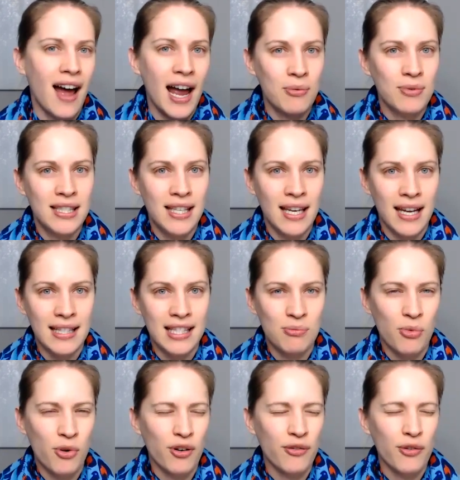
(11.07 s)
I would say it's
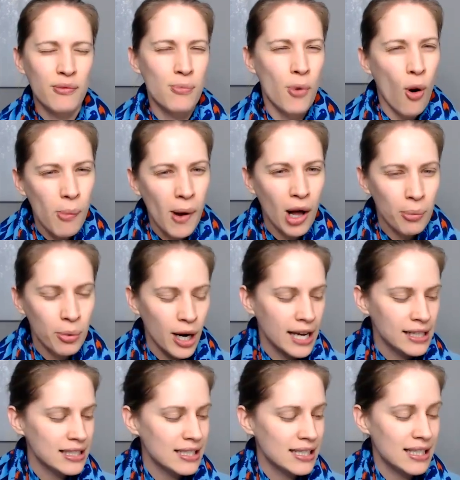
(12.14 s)
more for mobile
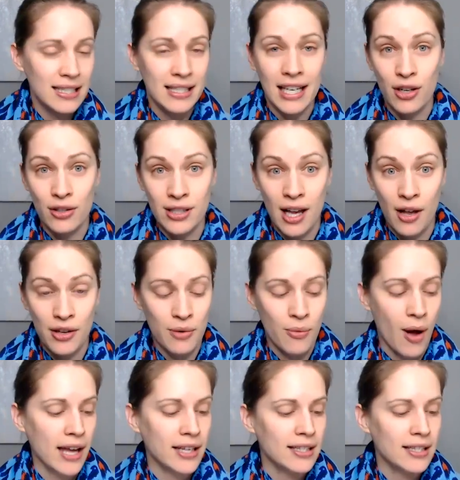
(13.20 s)
practices and I'll tell you why.